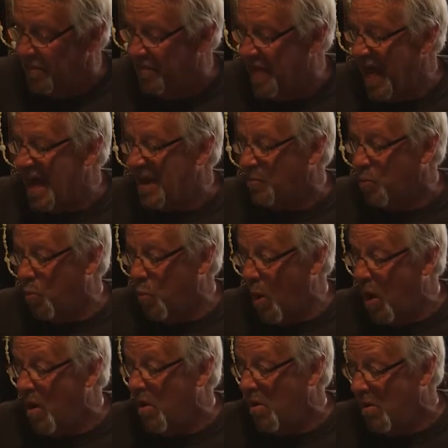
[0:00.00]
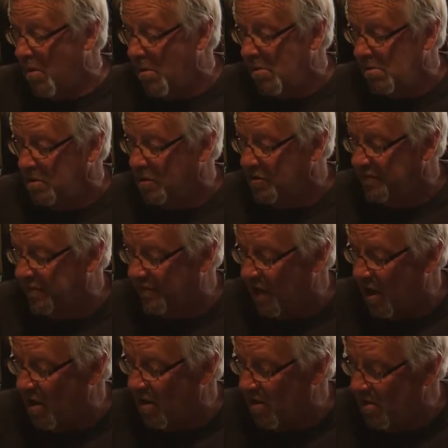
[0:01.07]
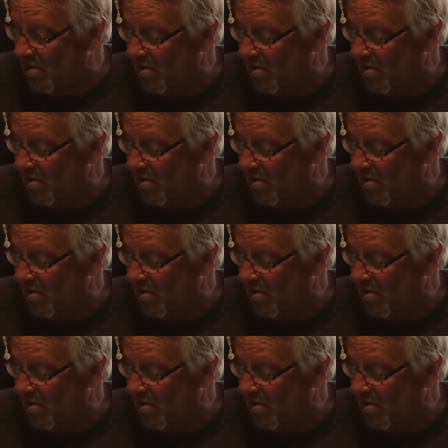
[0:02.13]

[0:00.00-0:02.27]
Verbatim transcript: That wall could fall.